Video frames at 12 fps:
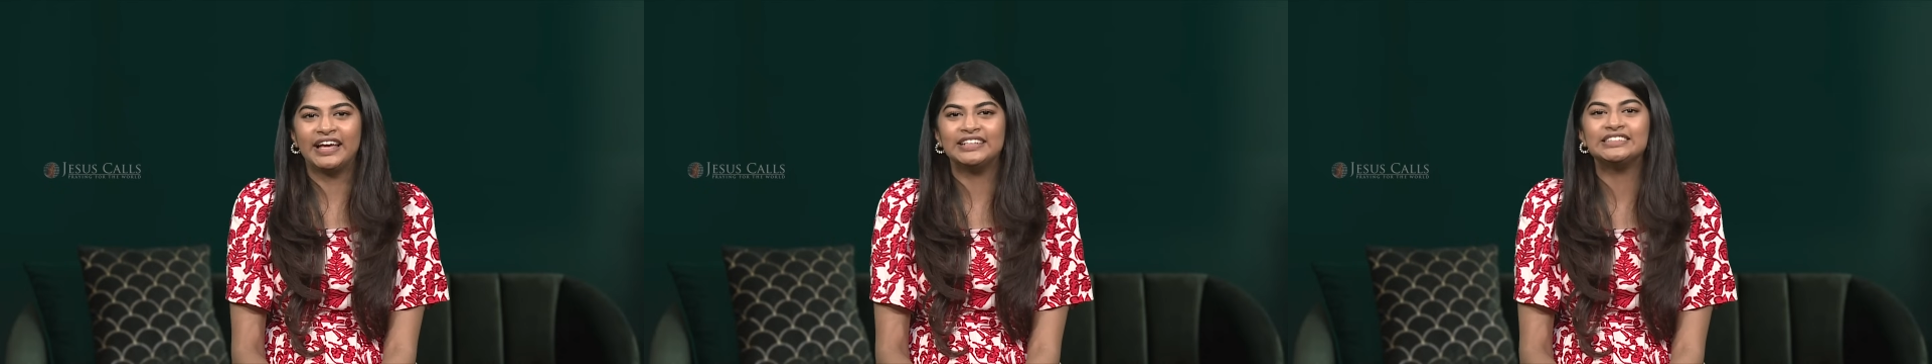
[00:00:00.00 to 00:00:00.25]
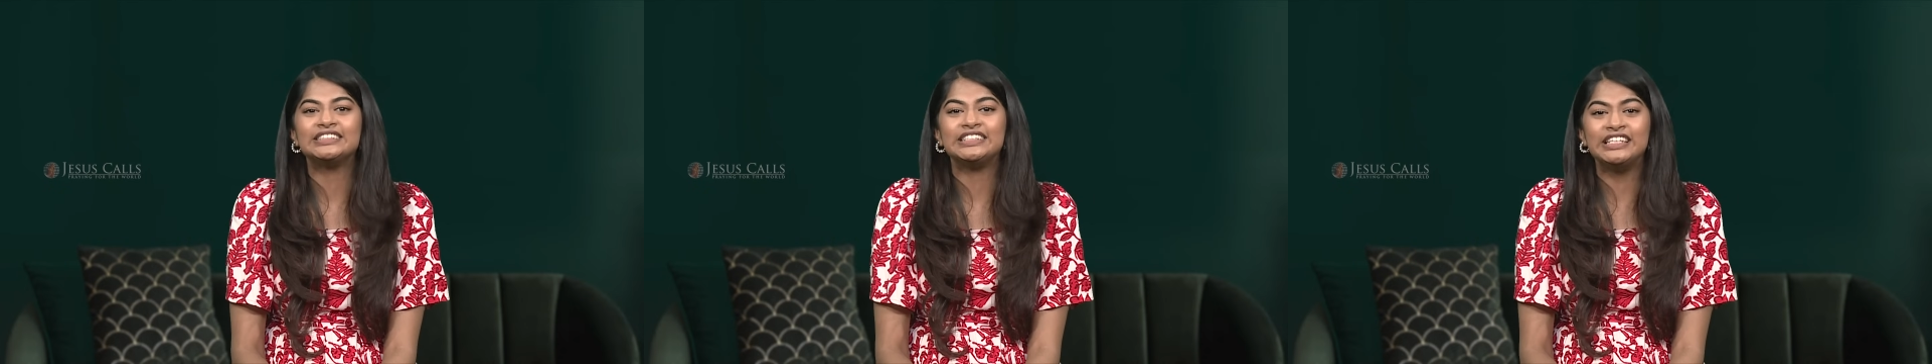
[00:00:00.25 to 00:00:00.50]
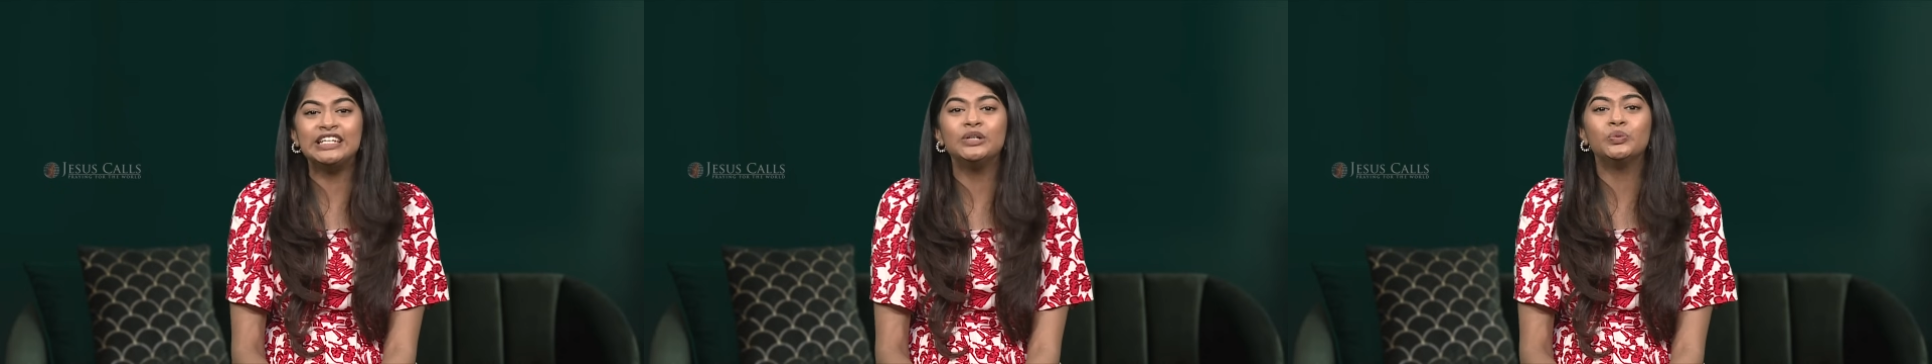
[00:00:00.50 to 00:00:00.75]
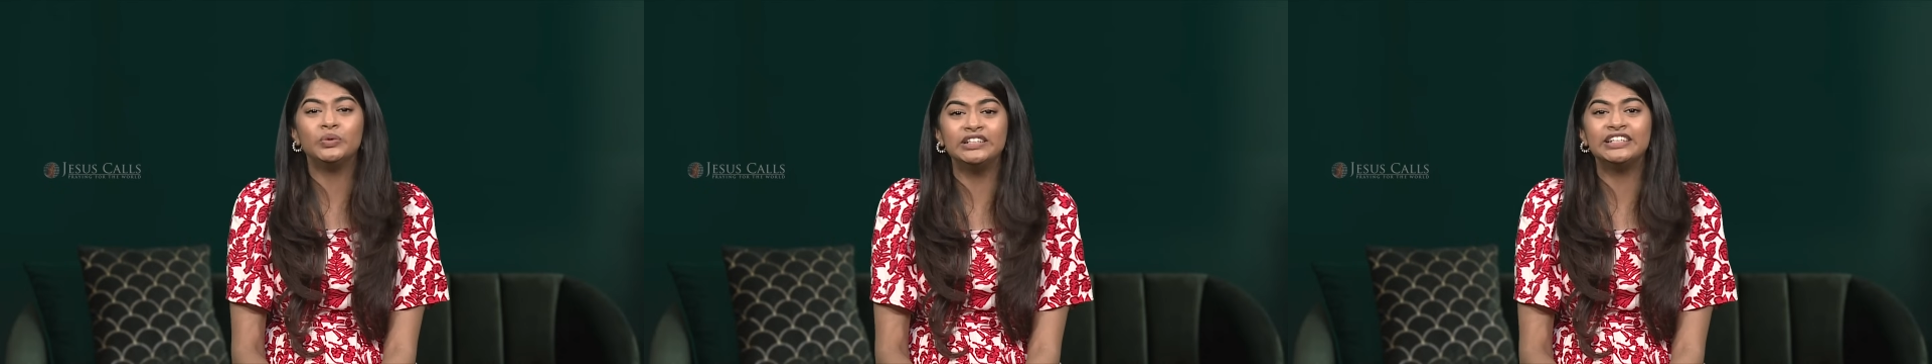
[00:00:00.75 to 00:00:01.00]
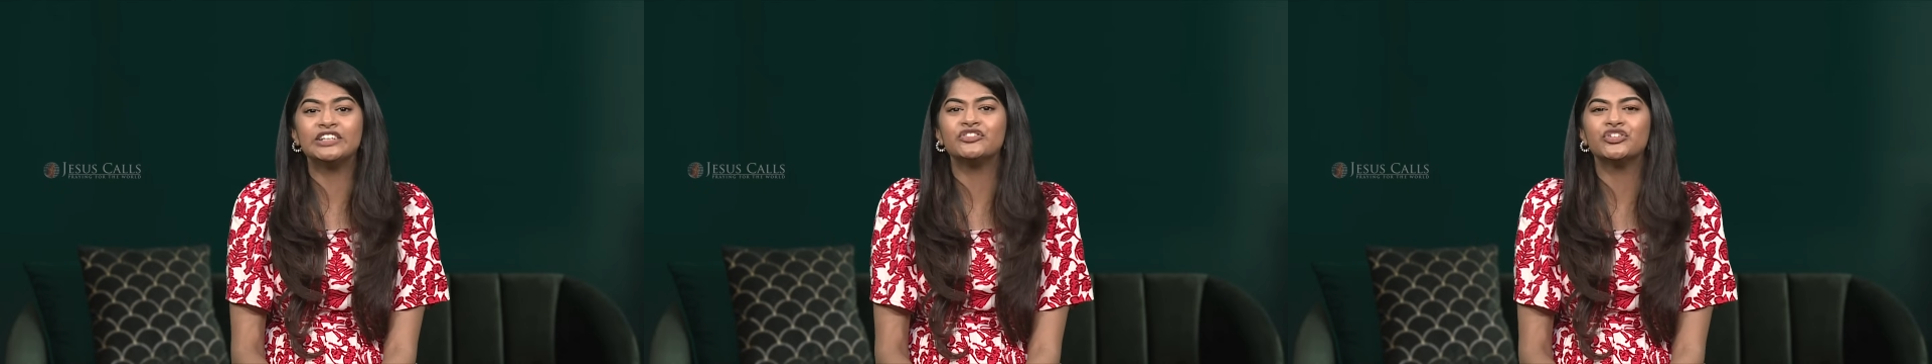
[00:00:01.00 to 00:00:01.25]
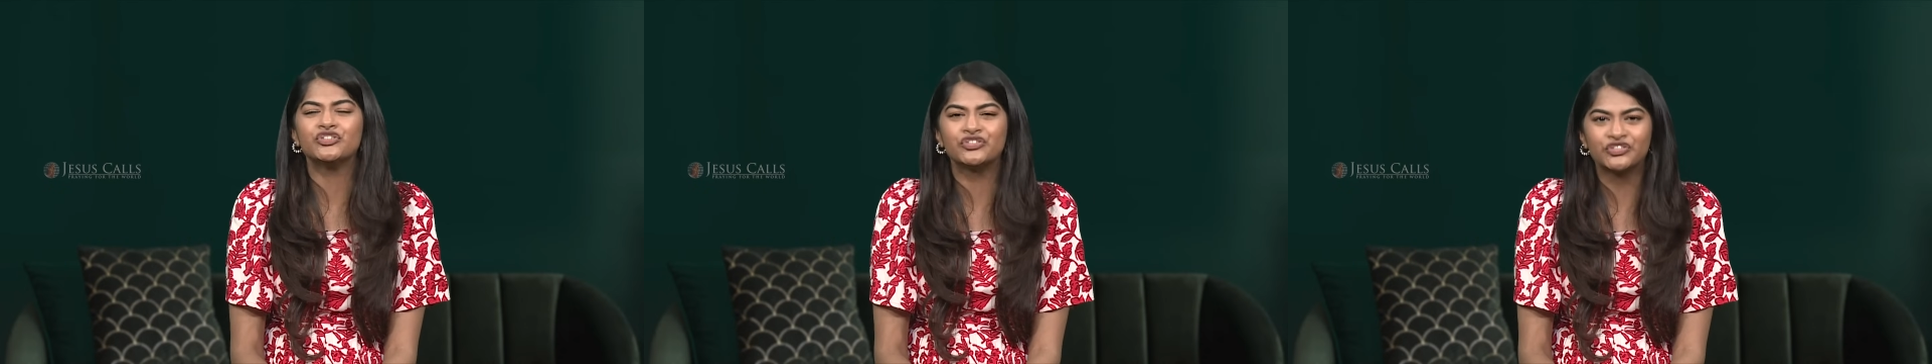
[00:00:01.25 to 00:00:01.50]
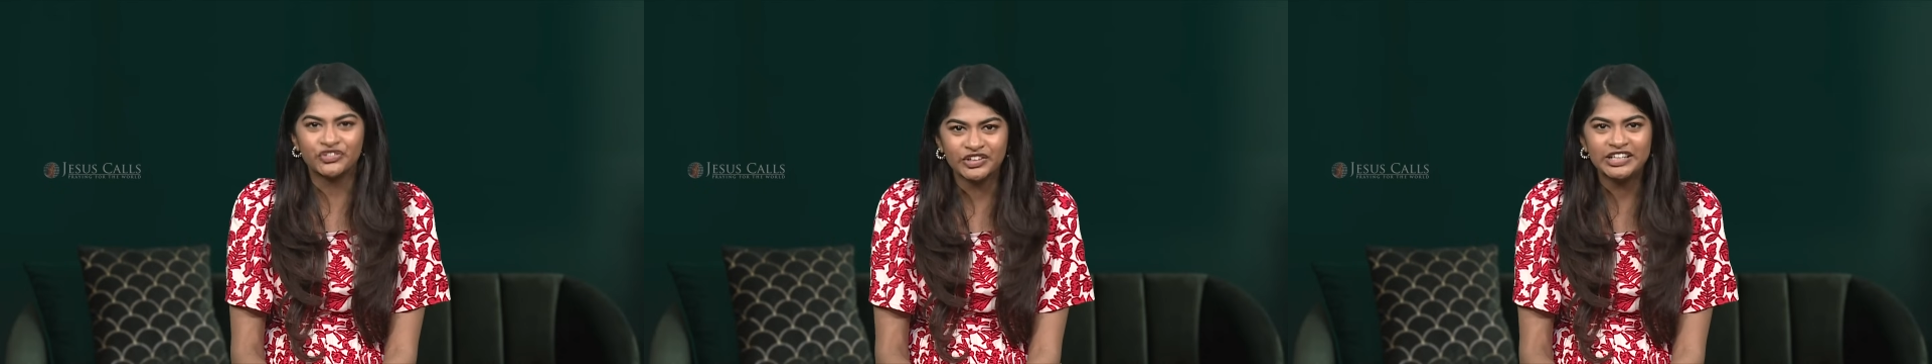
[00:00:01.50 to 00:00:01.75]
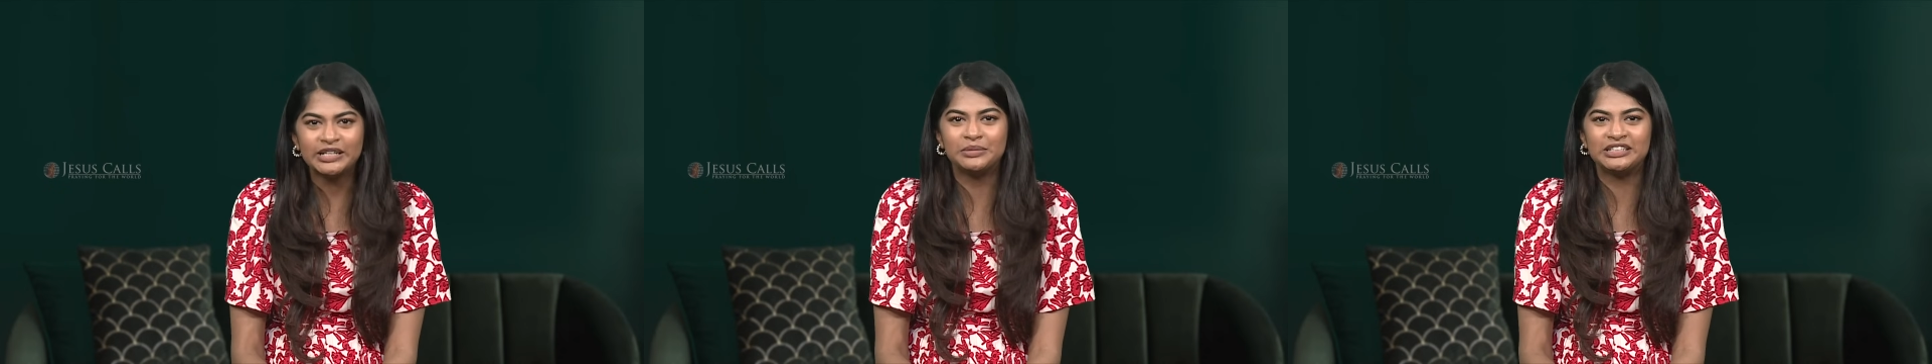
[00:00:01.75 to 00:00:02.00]
And he will give you
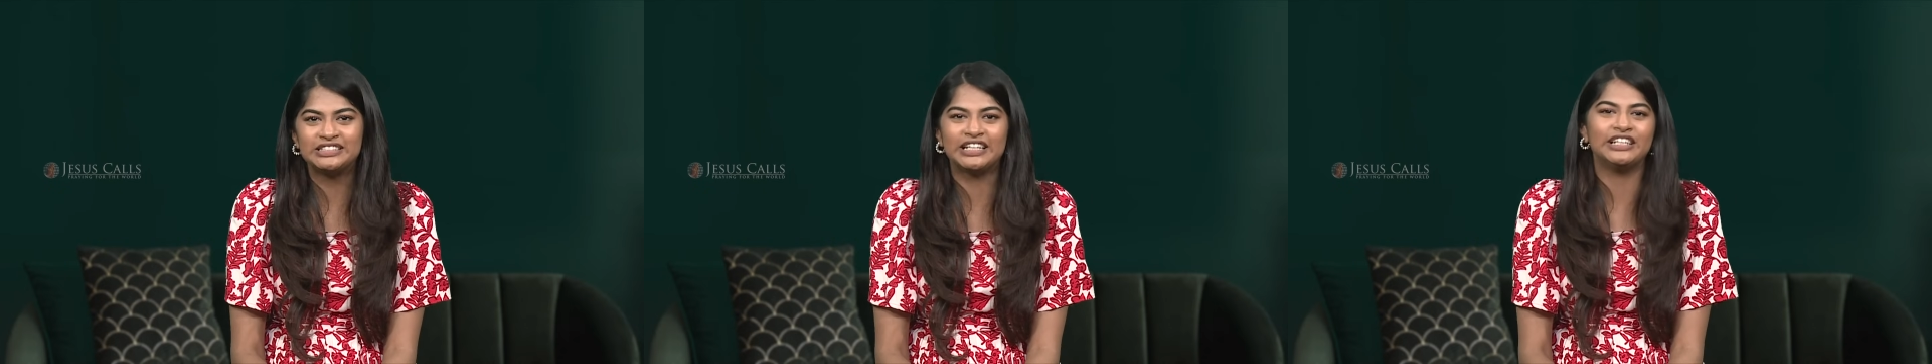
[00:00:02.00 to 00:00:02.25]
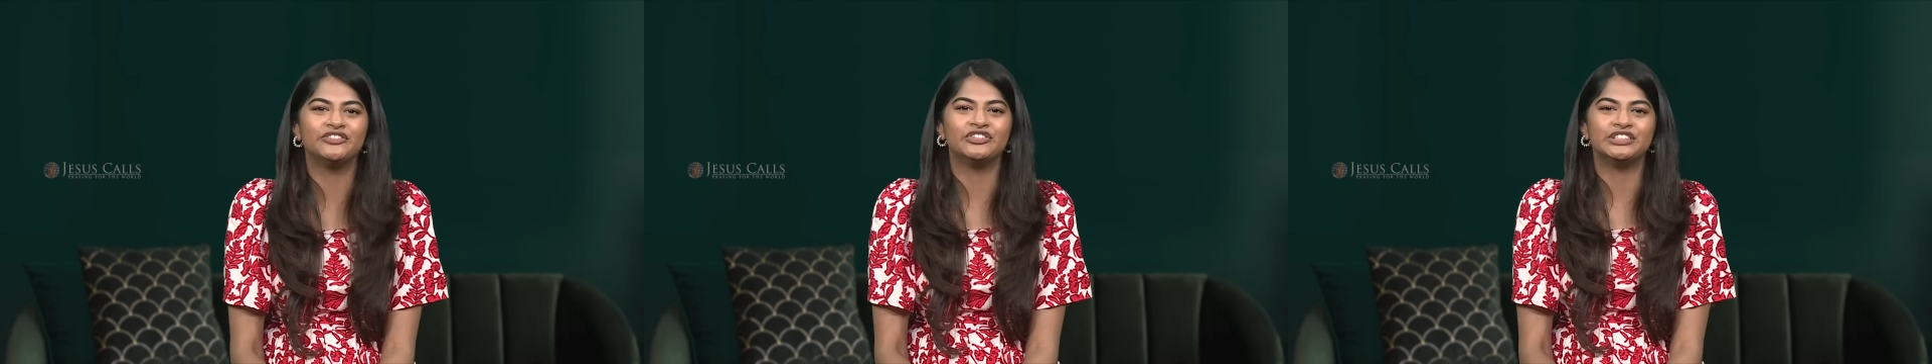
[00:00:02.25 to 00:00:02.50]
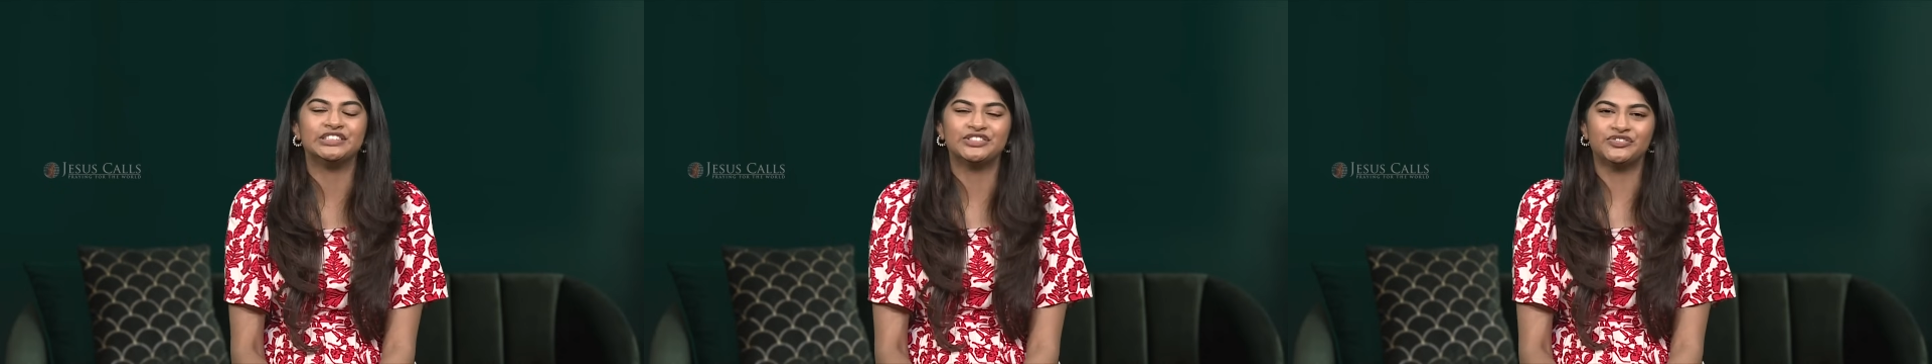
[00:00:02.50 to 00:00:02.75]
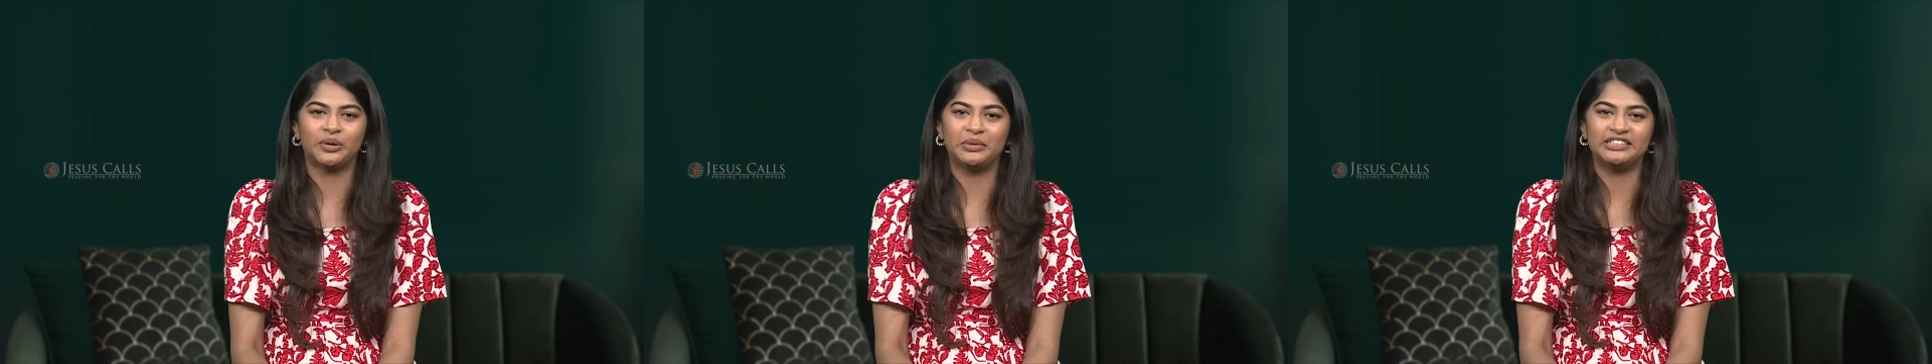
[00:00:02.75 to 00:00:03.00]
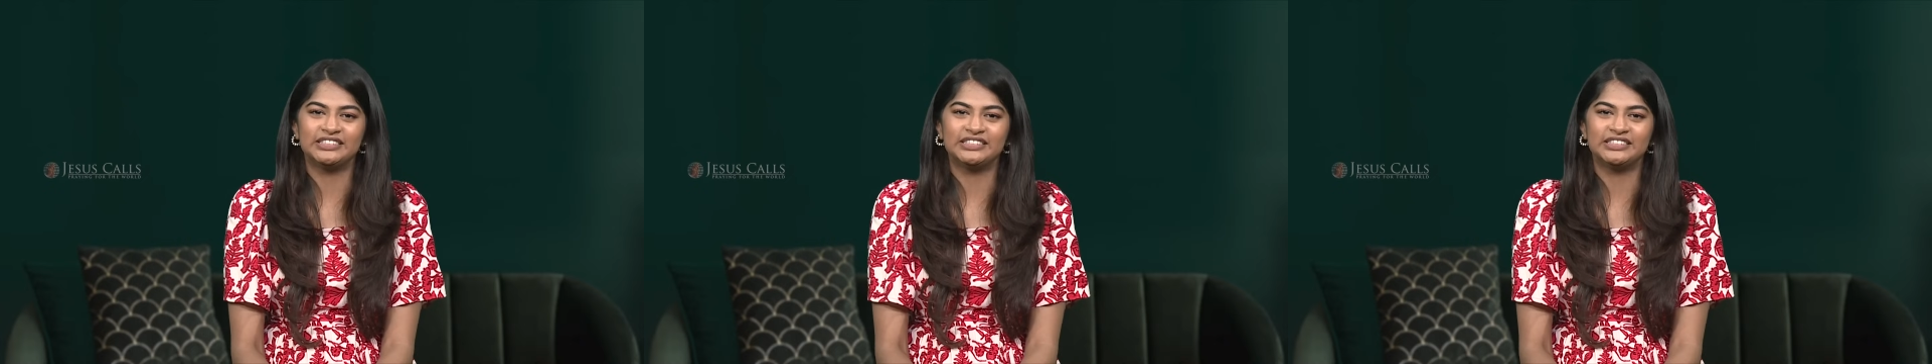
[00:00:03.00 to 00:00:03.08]
freedom and deliverance from it.